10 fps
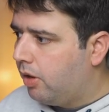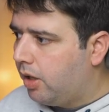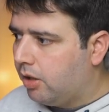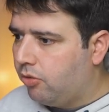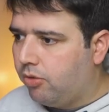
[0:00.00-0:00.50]

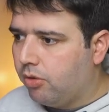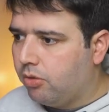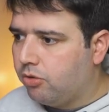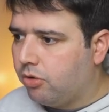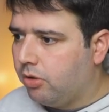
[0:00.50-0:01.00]
I can still
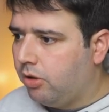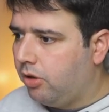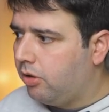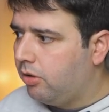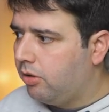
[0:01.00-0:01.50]
control
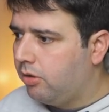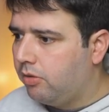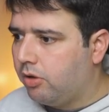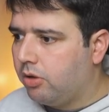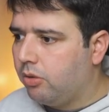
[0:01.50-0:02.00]
here
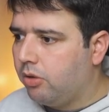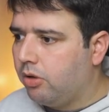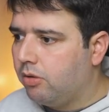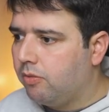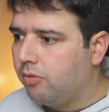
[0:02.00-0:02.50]
the
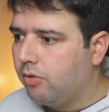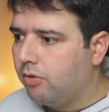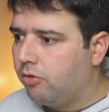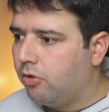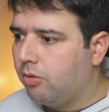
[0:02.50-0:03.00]
clothing
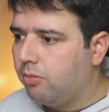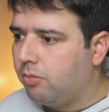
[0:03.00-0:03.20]
for